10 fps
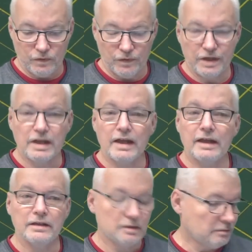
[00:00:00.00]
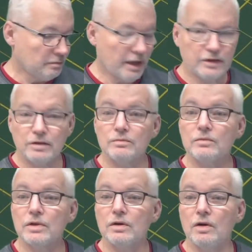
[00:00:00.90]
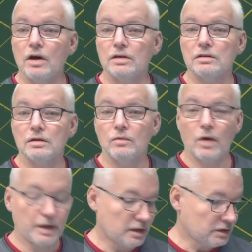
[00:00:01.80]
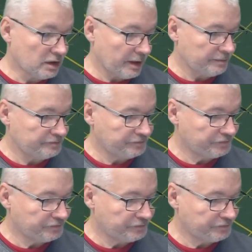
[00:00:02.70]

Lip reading: we can make them go on one at a time.